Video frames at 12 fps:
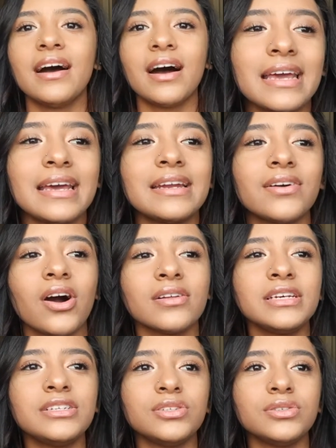And all
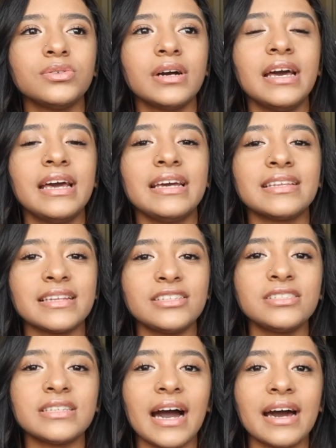I do is I
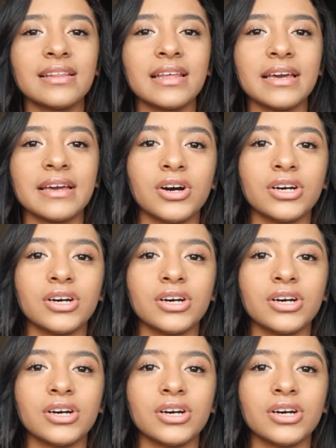just add like